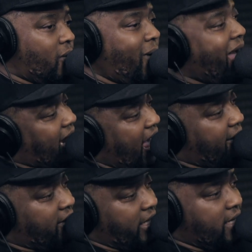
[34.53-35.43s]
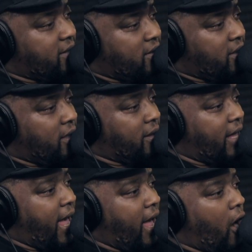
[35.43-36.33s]
white athletes
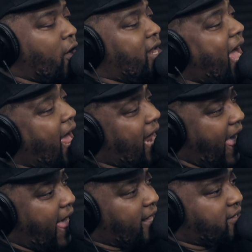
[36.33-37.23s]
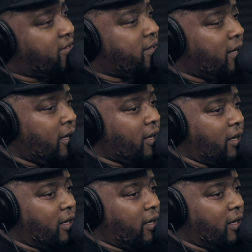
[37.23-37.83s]
that are not asked,